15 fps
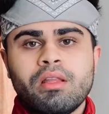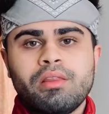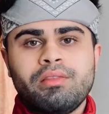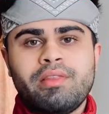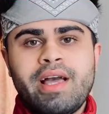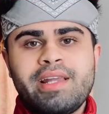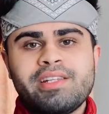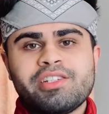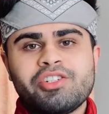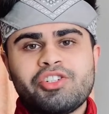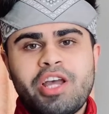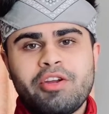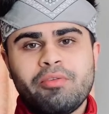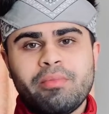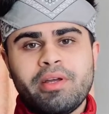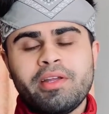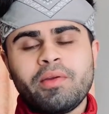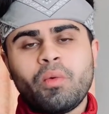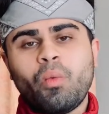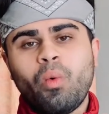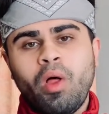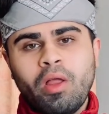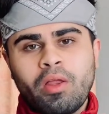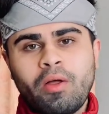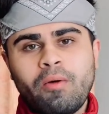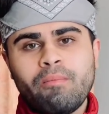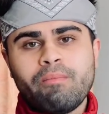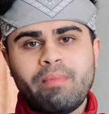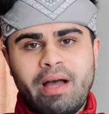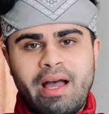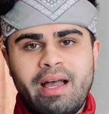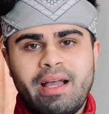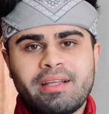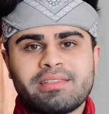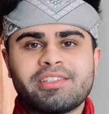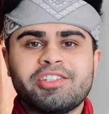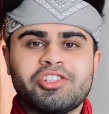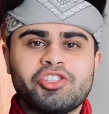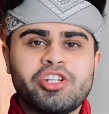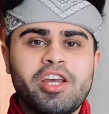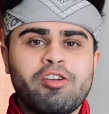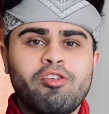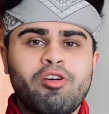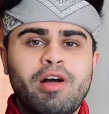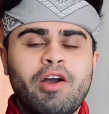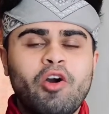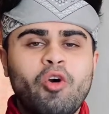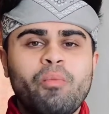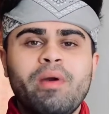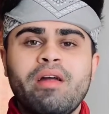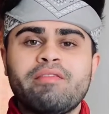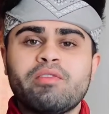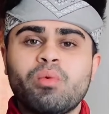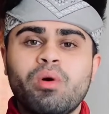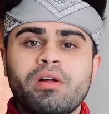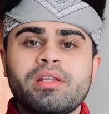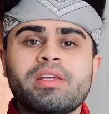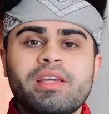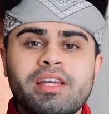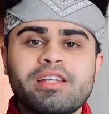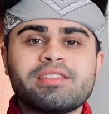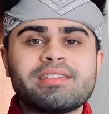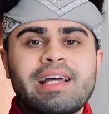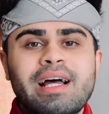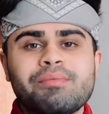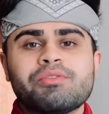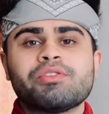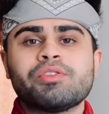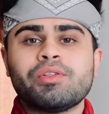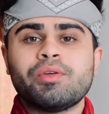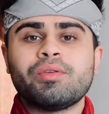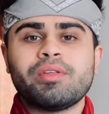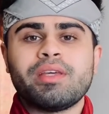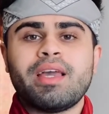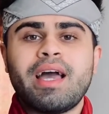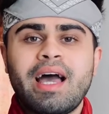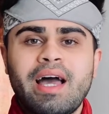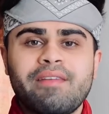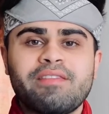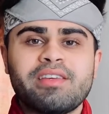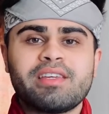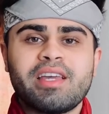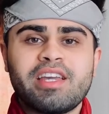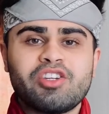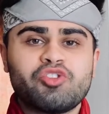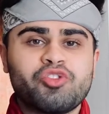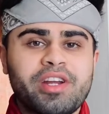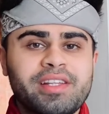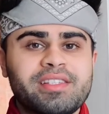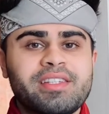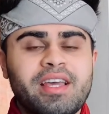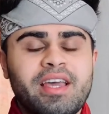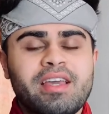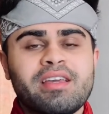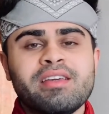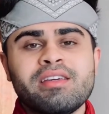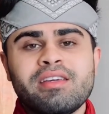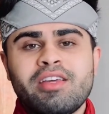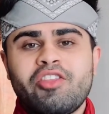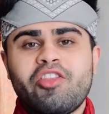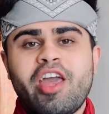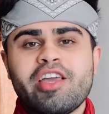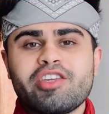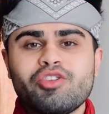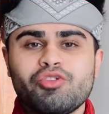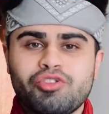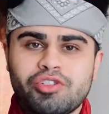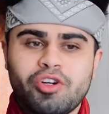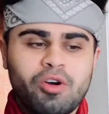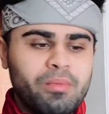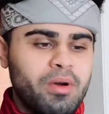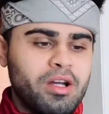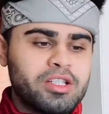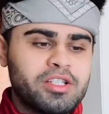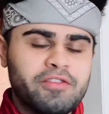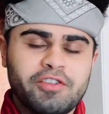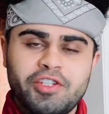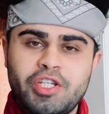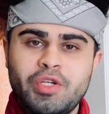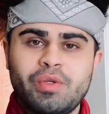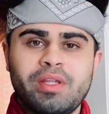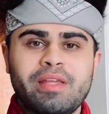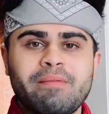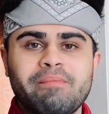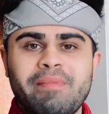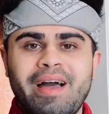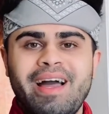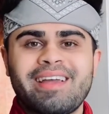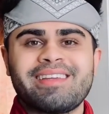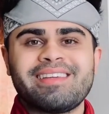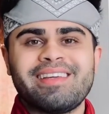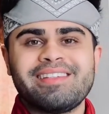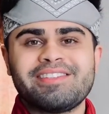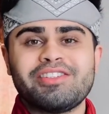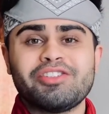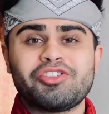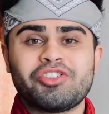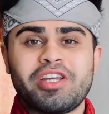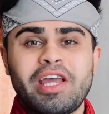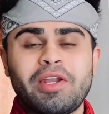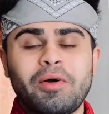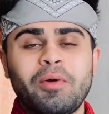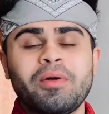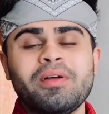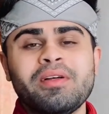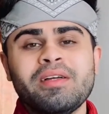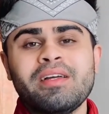Ladies and gentlemen, welcome back to the channel. I hope everyone is absolutely having a great day. Thank you so much for tuning back into the channel.